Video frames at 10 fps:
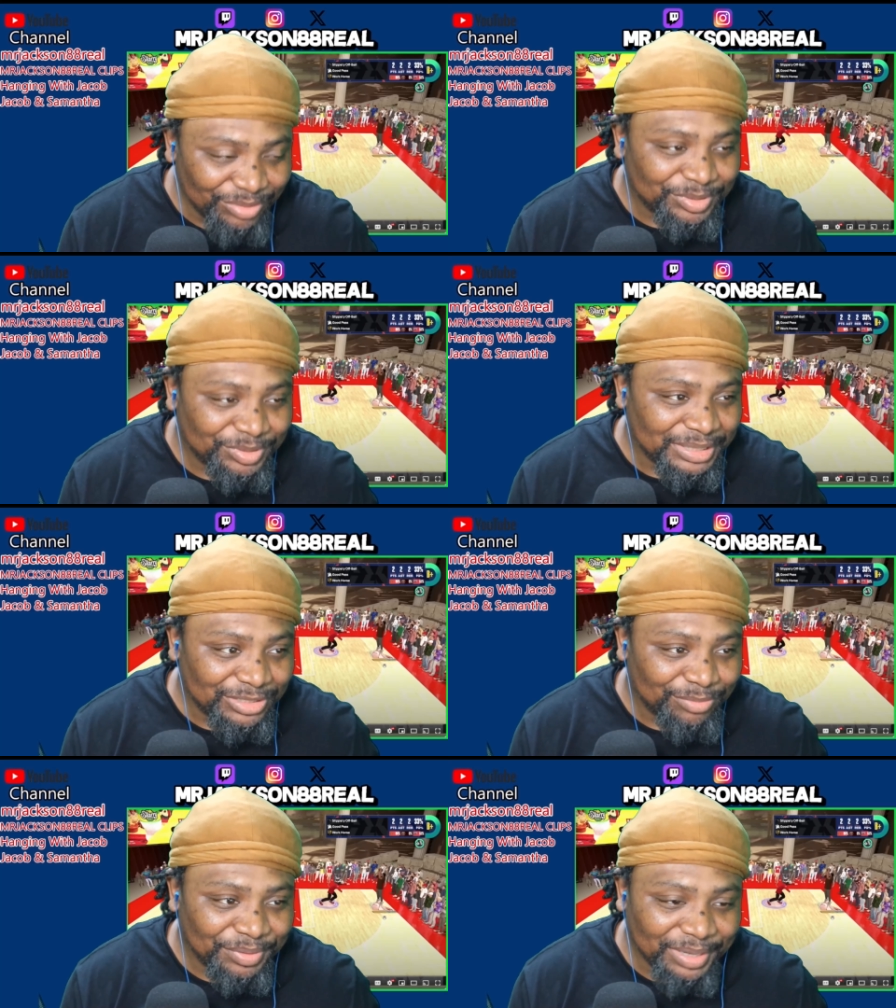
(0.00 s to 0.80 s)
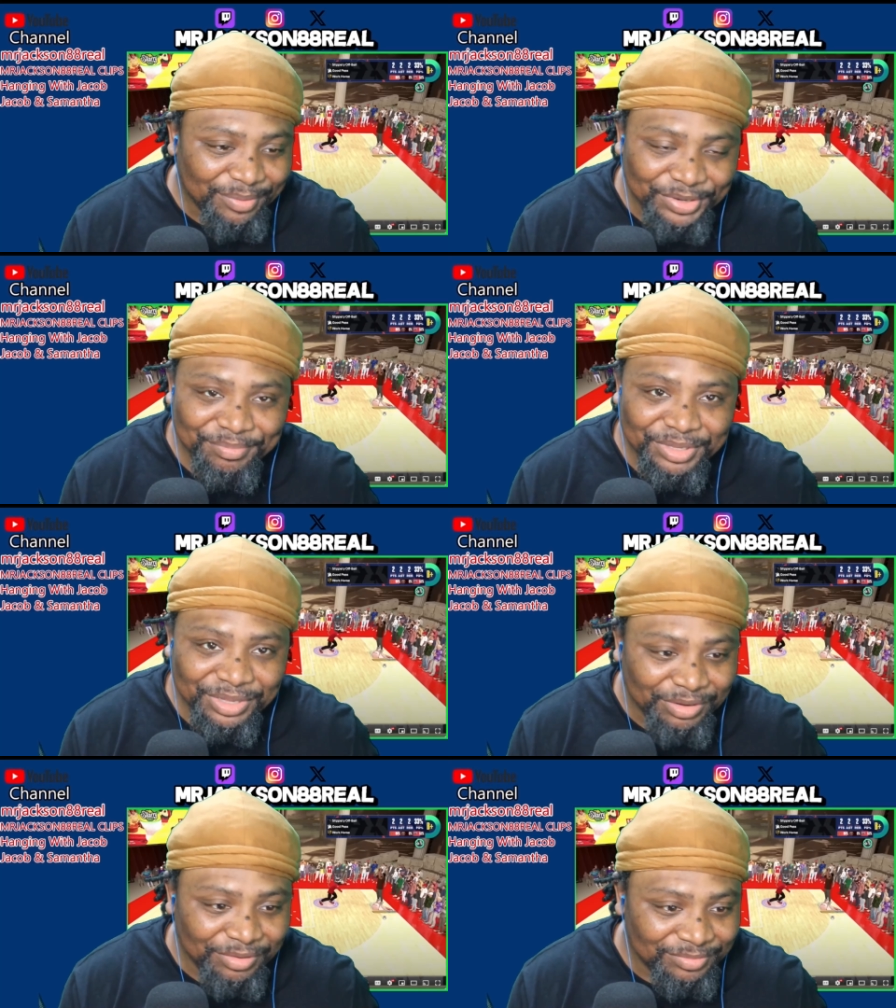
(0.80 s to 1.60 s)
especially the people that want to be
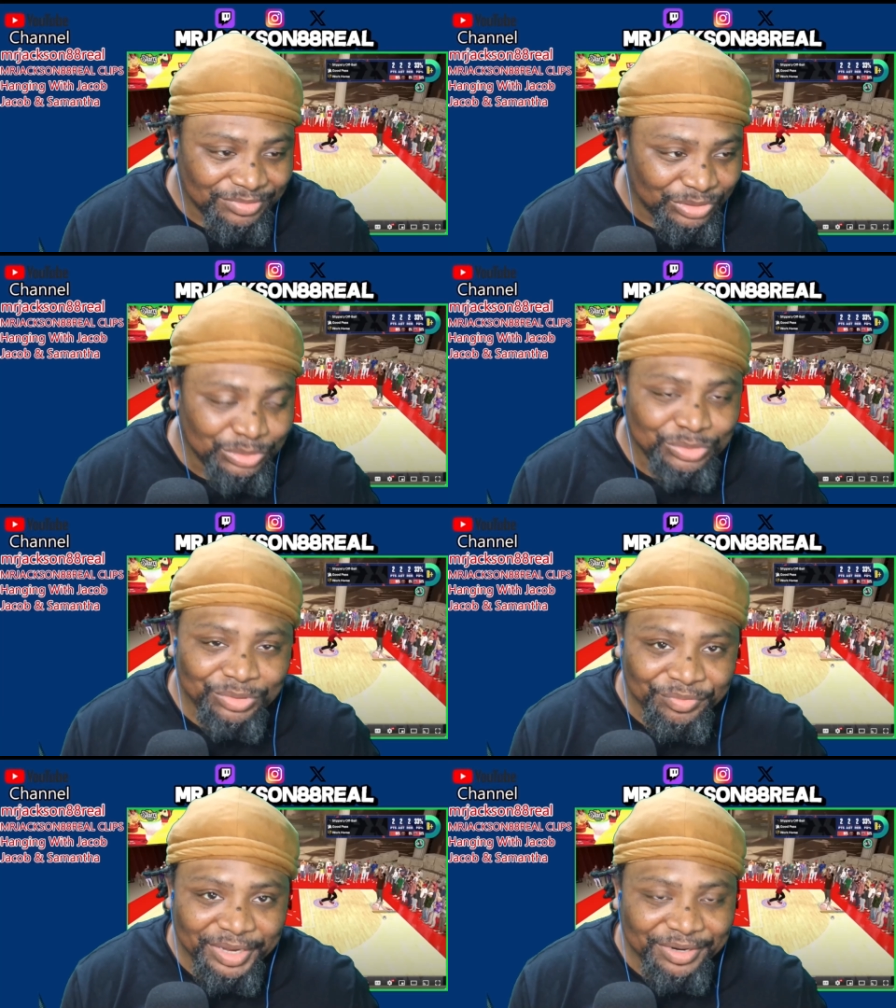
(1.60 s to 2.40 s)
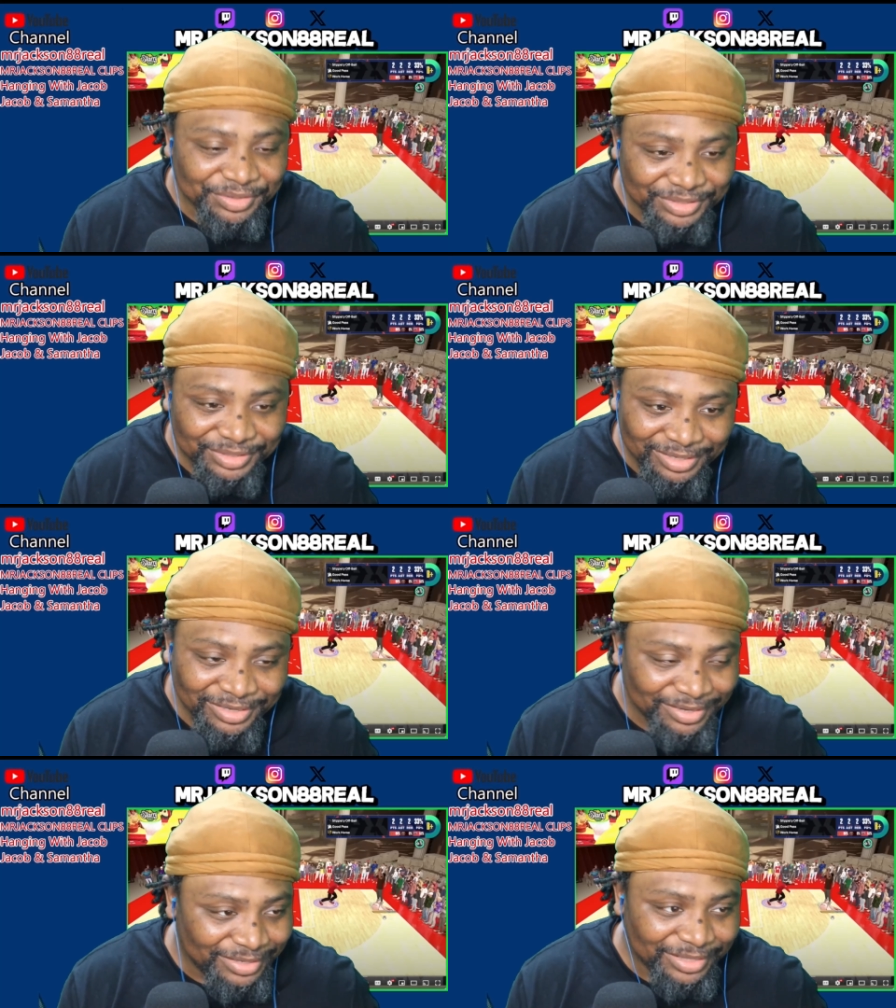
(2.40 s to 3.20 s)
um, YouTube creators,
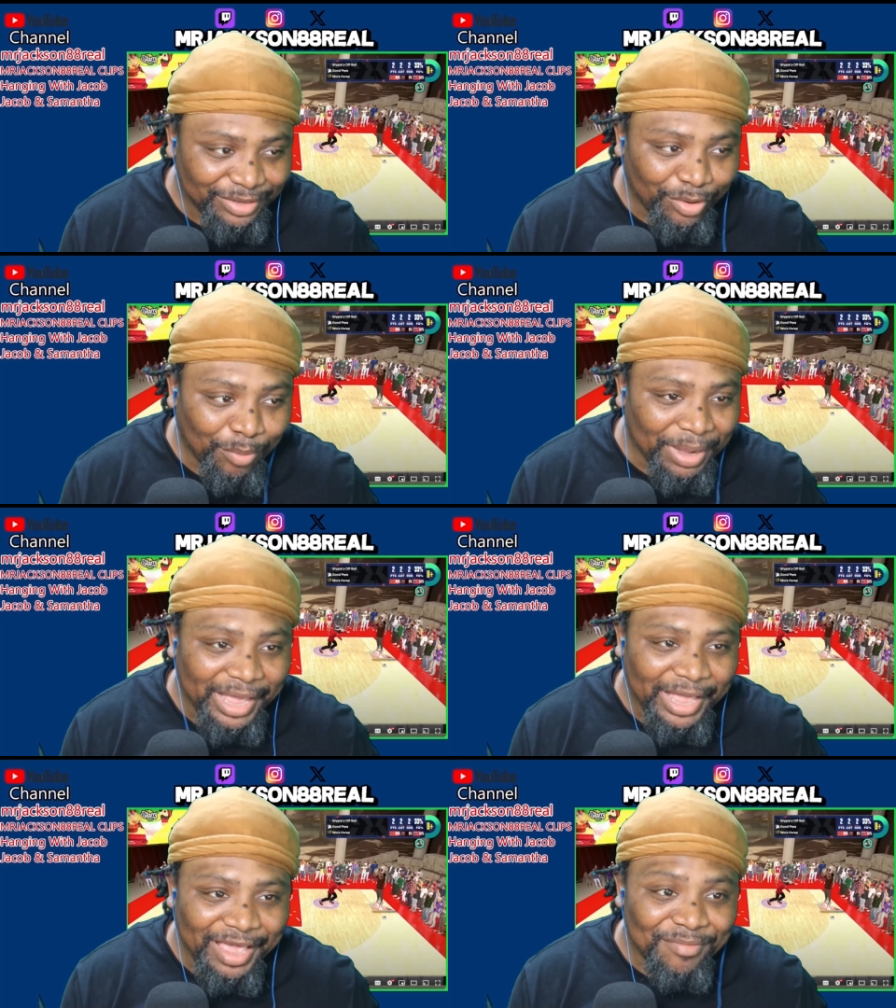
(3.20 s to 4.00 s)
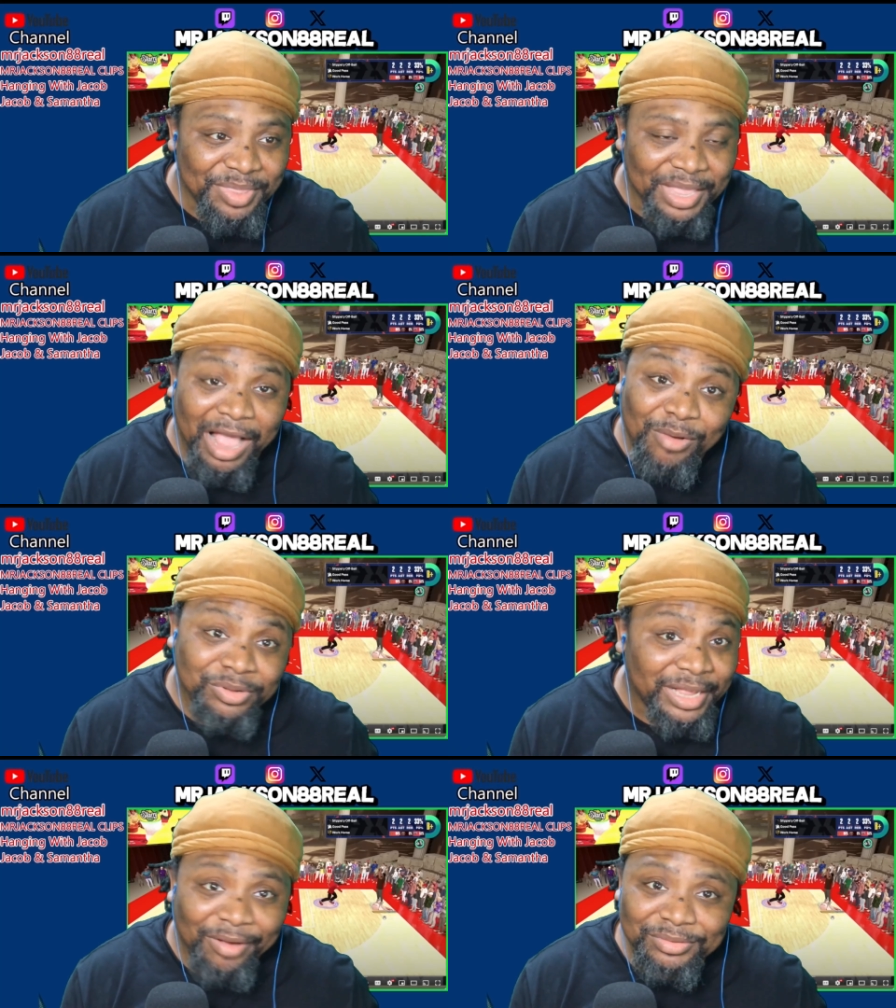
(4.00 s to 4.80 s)
they're gonna buy everything. I was
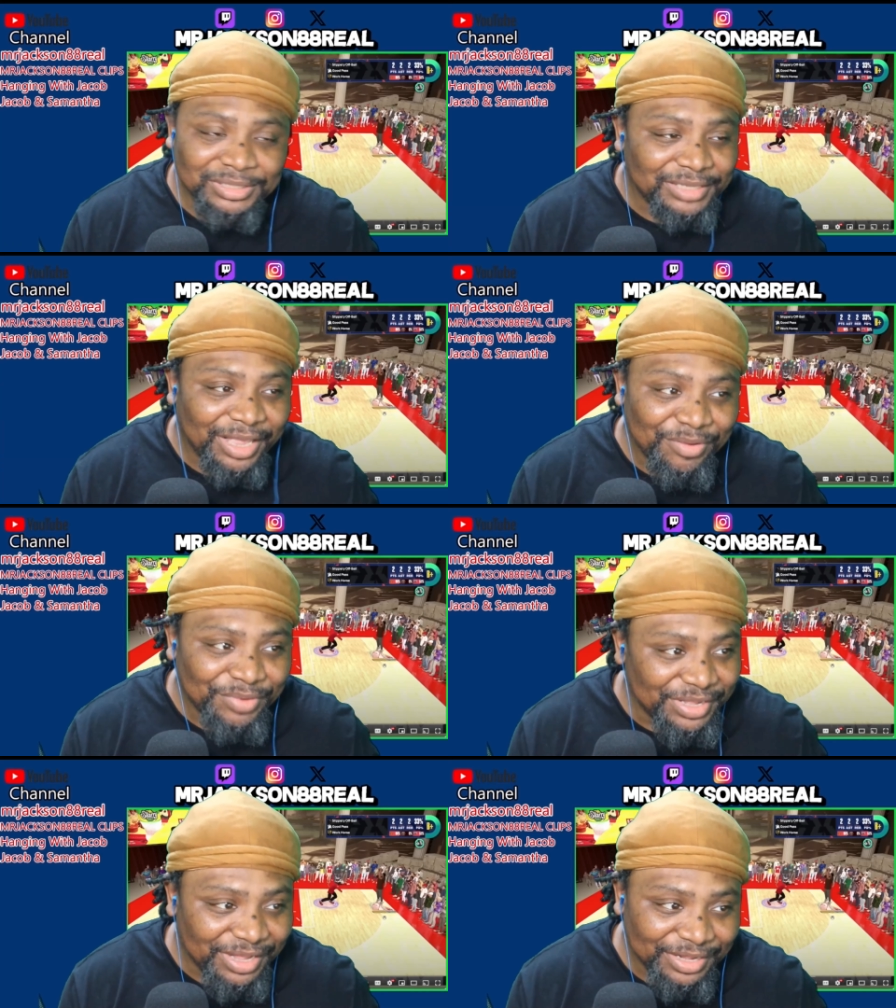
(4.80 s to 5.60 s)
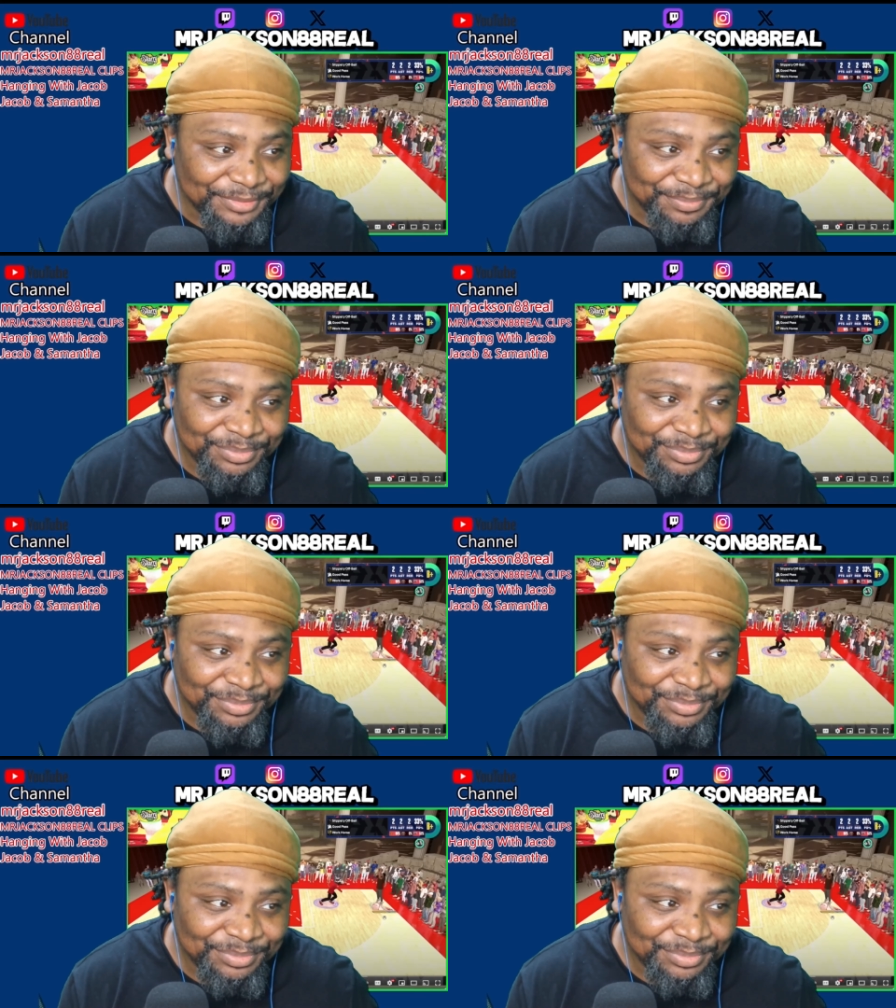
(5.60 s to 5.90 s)
like, I was the same way, y'all.